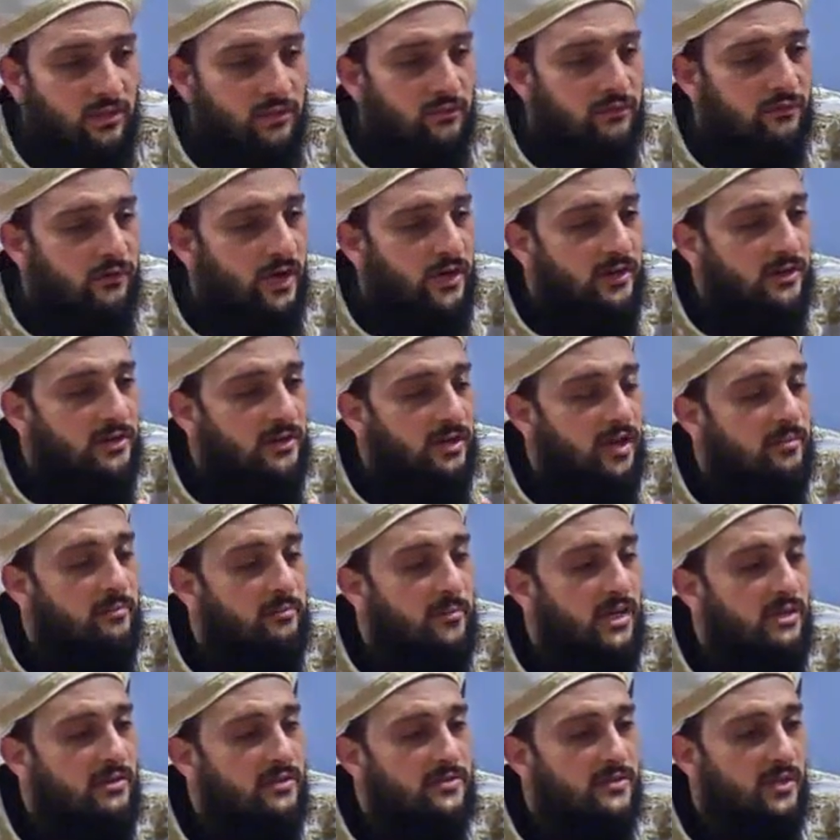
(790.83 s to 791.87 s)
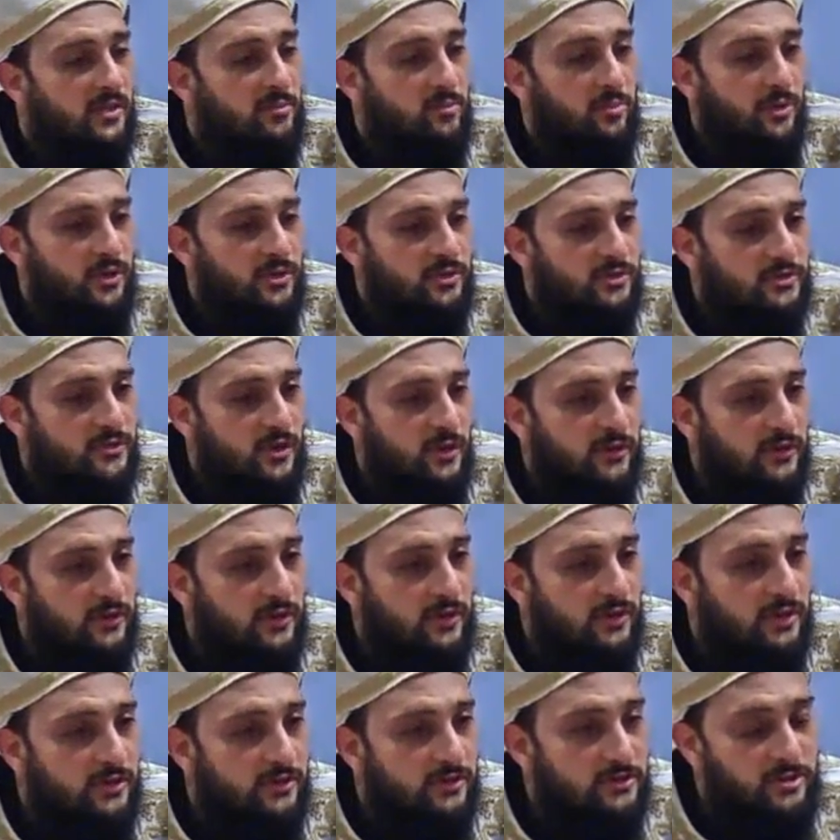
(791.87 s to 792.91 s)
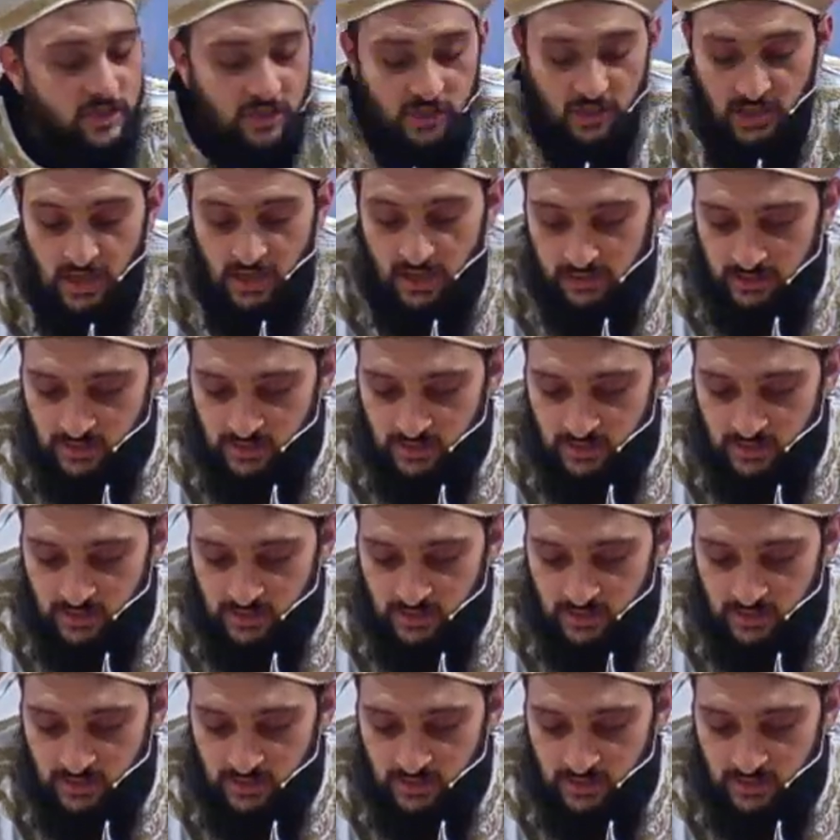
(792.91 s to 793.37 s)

you find amazing books on the liturgy.